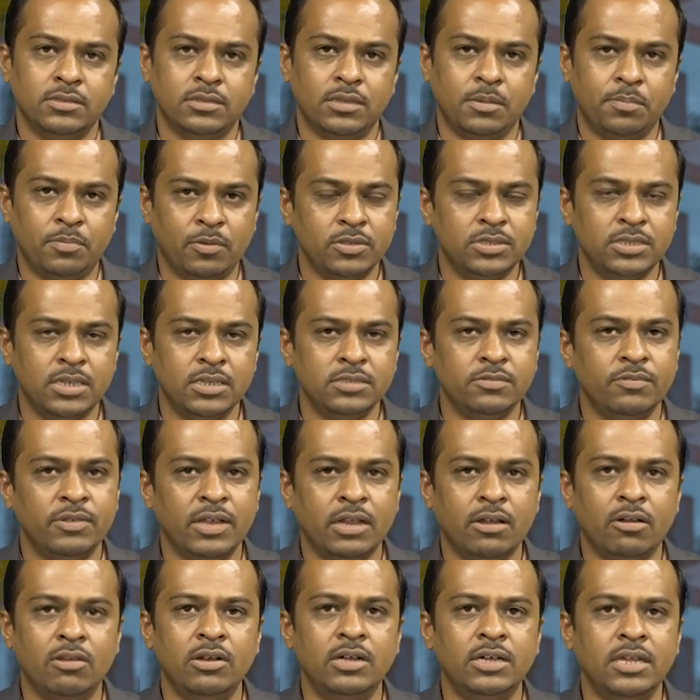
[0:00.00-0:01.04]
the process,
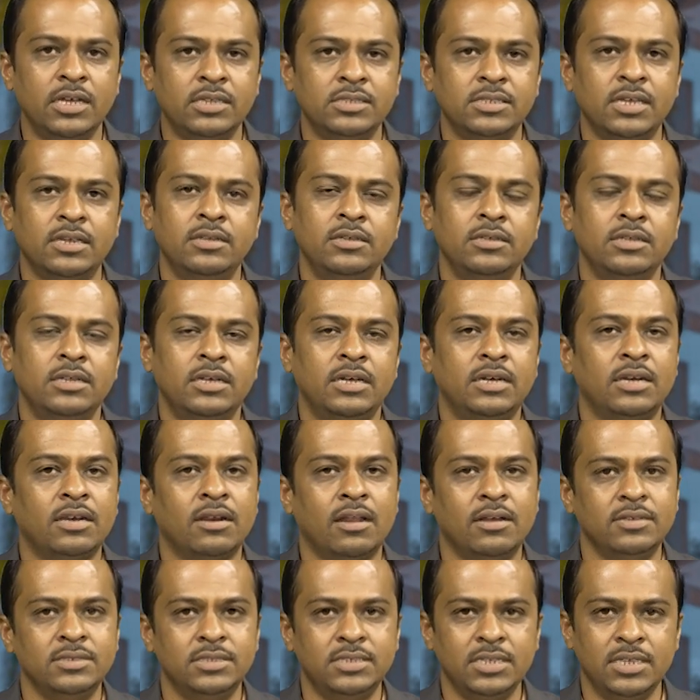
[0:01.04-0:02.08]
we call it as an
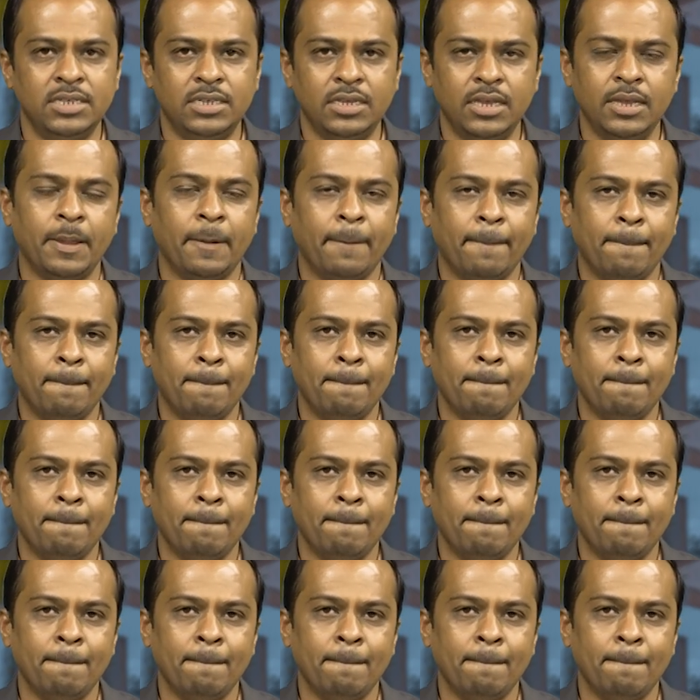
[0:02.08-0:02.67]
transiting,